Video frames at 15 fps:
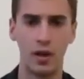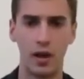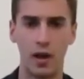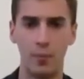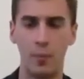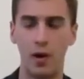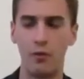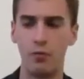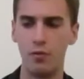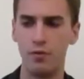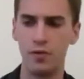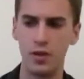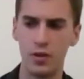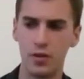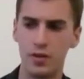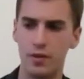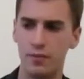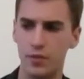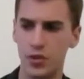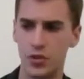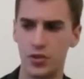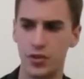I've reviewed
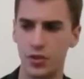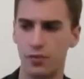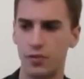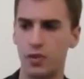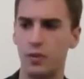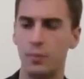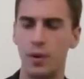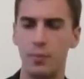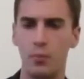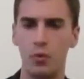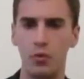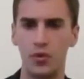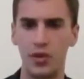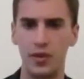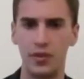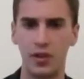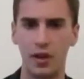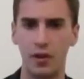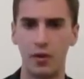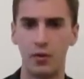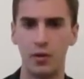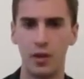Infusionsoft in a bit more
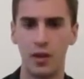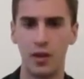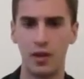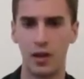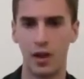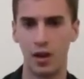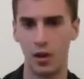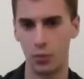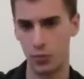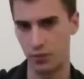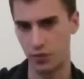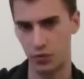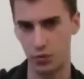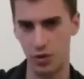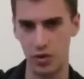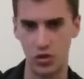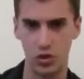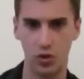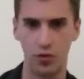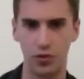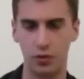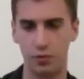detail with
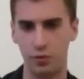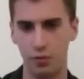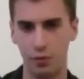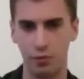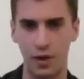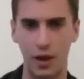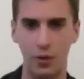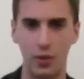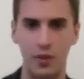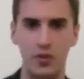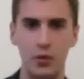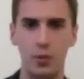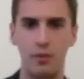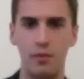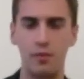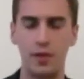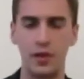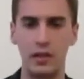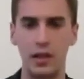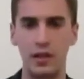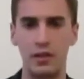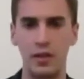screenshots of how they do
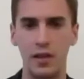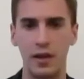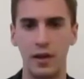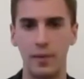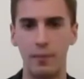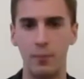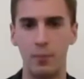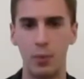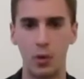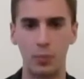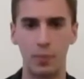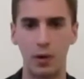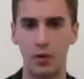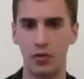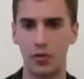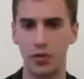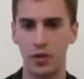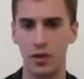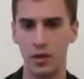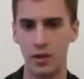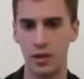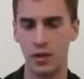everything in the blog
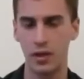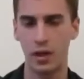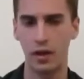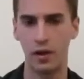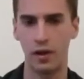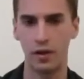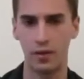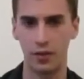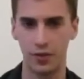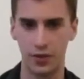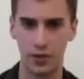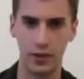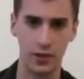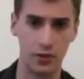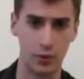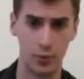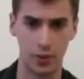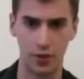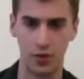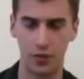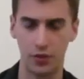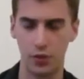post that's linked to
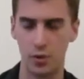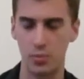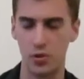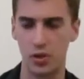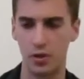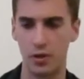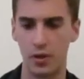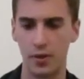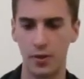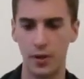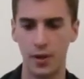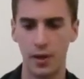in the description.